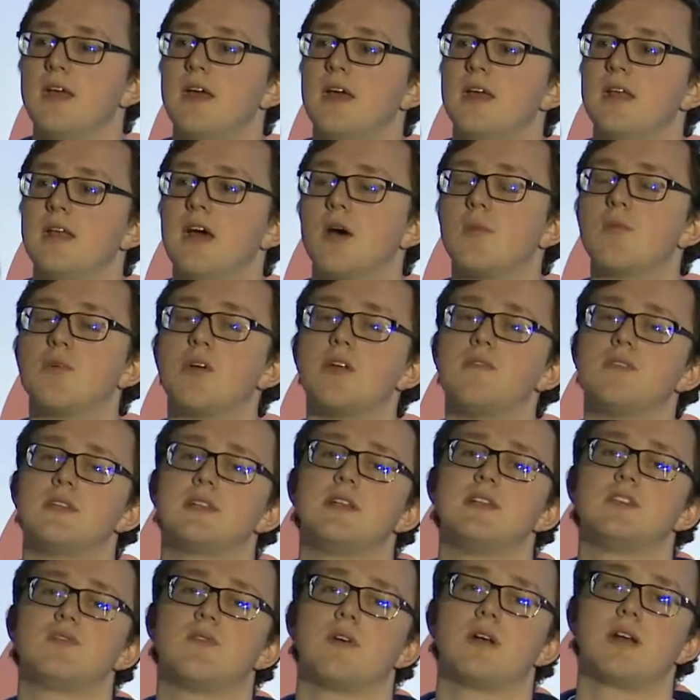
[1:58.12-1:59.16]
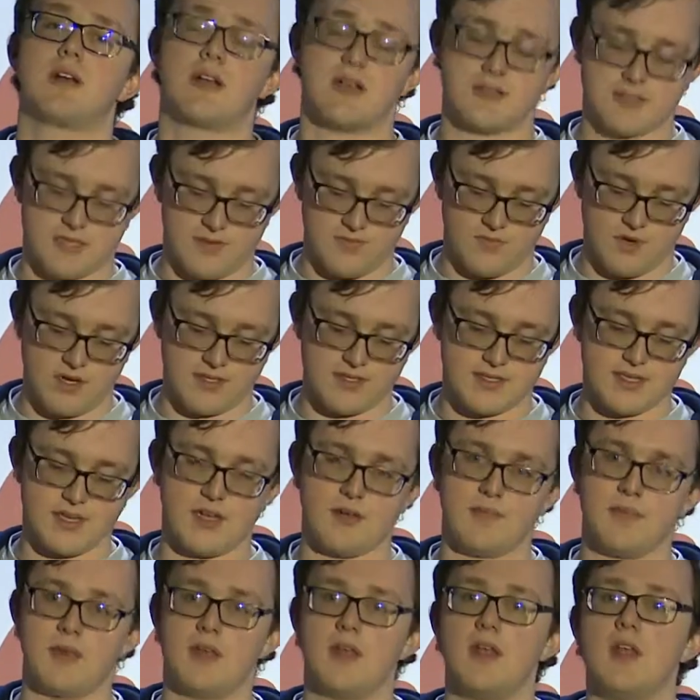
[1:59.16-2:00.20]
Now, previously, to run a custom
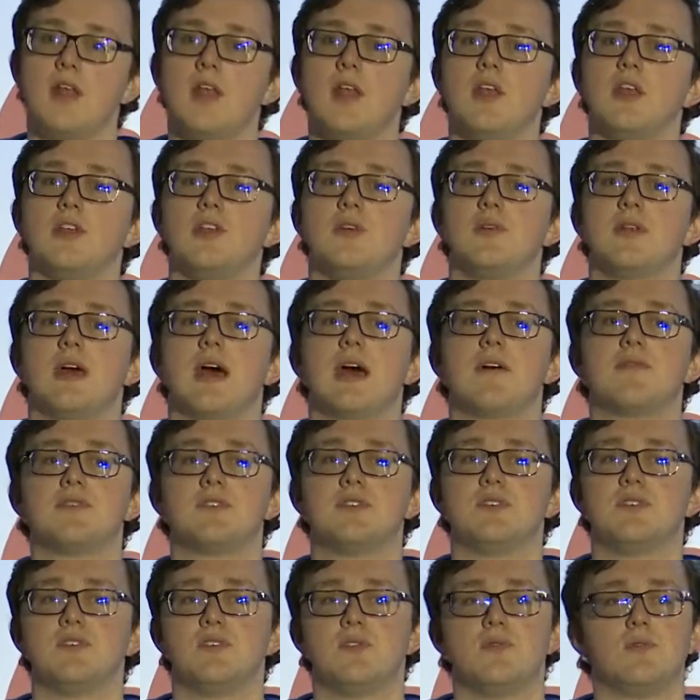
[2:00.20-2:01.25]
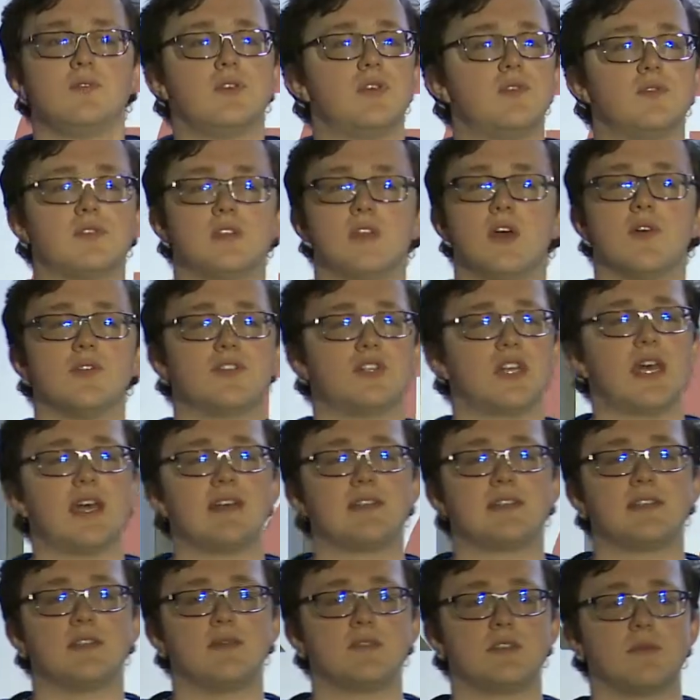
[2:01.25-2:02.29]
runtime, you'd have to use
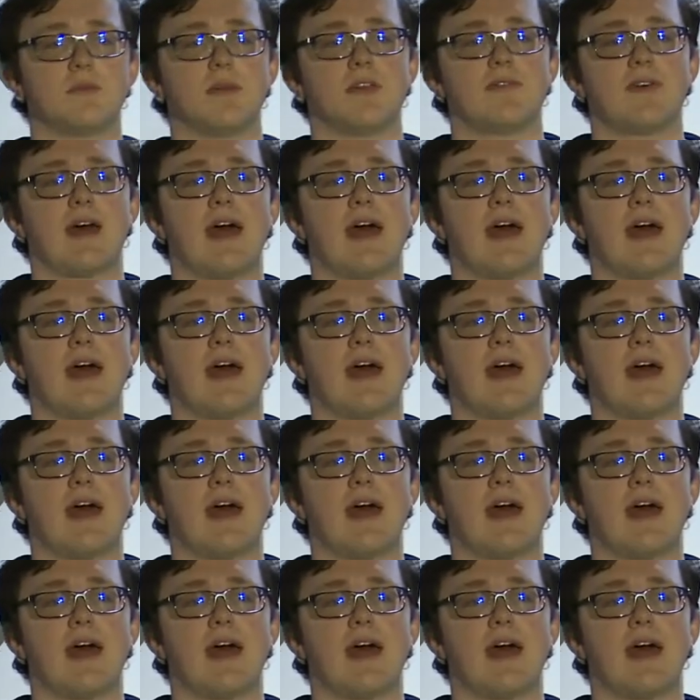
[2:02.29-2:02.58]
Node.js, and it was a bit of a